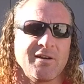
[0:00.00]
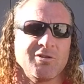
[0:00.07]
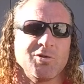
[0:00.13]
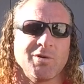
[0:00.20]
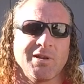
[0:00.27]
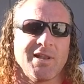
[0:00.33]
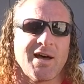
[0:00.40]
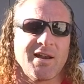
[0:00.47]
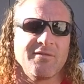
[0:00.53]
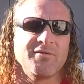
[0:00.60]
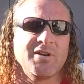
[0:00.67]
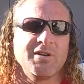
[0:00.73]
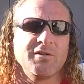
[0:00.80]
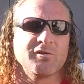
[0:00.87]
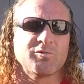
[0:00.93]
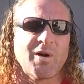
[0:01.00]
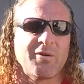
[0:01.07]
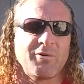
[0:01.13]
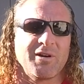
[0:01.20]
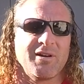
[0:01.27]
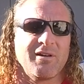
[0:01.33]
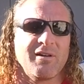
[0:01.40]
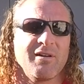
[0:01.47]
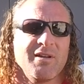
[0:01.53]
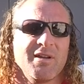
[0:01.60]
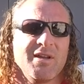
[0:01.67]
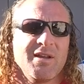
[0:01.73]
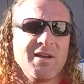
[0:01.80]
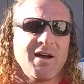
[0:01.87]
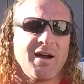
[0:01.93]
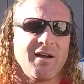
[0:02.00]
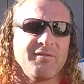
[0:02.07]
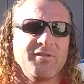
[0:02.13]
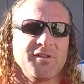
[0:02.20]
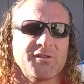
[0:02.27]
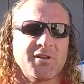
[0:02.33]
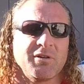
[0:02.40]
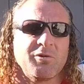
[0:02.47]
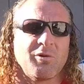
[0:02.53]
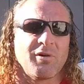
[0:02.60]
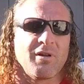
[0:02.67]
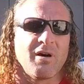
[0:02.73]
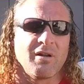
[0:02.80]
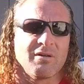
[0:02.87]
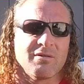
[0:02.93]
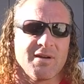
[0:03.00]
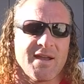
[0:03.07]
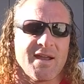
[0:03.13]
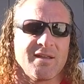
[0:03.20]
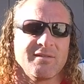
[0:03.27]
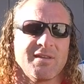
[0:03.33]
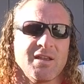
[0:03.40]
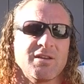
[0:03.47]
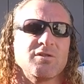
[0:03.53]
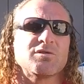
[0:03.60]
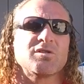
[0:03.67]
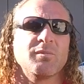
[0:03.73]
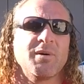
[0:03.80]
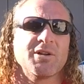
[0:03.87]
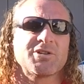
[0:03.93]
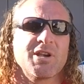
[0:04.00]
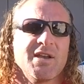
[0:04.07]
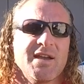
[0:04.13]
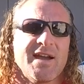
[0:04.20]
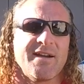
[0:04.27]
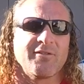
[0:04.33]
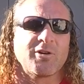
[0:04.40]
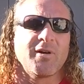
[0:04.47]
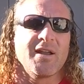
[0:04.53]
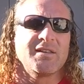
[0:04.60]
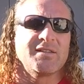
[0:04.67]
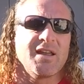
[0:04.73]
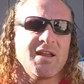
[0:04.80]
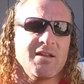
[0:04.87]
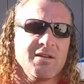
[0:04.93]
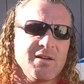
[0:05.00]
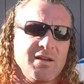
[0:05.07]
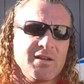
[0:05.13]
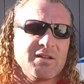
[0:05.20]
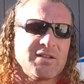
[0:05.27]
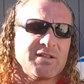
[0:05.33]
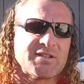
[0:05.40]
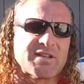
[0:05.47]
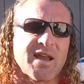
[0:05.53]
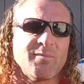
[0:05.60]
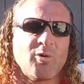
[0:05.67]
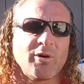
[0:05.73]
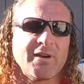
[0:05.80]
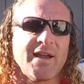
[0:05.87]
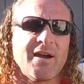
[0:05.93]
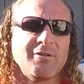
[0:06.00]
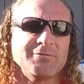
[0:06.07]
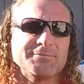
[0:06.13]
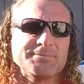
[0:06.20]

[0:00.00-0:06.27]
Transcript: doing a lot of videos while we're here visiting Coronado. And thank you so much. Have a great day. Cyborg out.